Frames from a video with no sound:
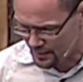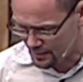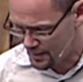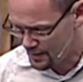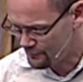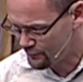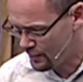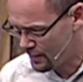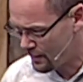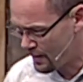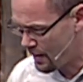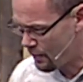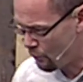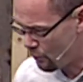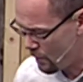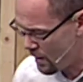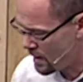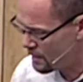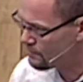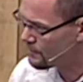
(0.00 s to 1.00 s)
life where I, I,
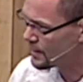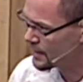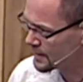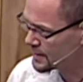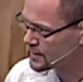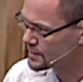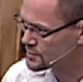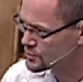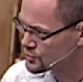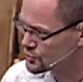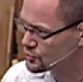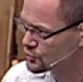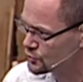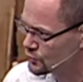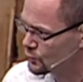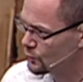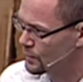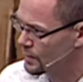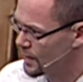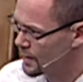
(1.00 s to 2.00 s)
want my kids to
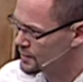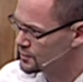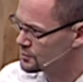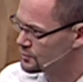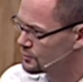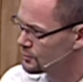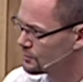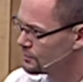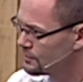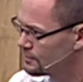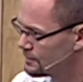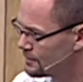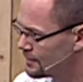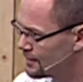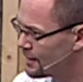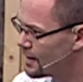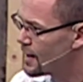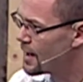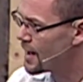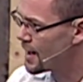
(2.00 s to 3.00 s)
do what I do.
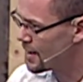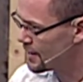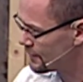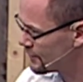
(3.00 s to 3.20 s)
And